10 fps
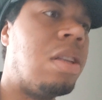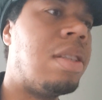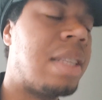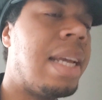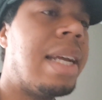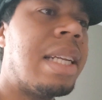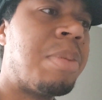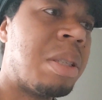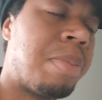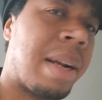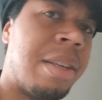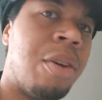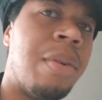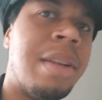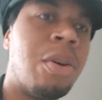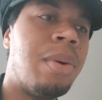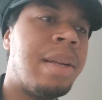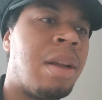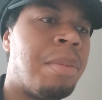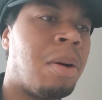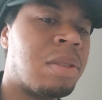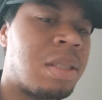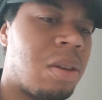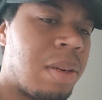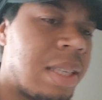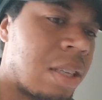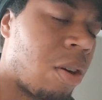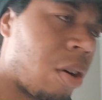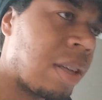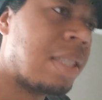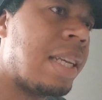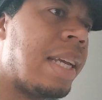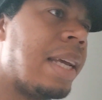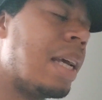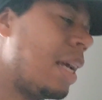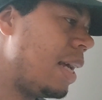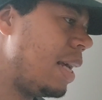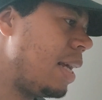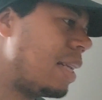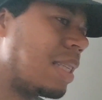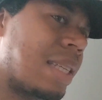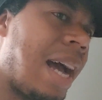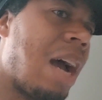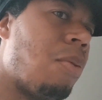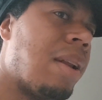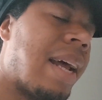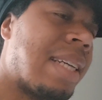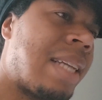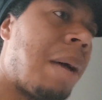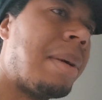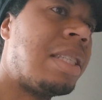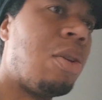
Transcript: seeing this perspective and doing the most so this girl can see this guy one last time as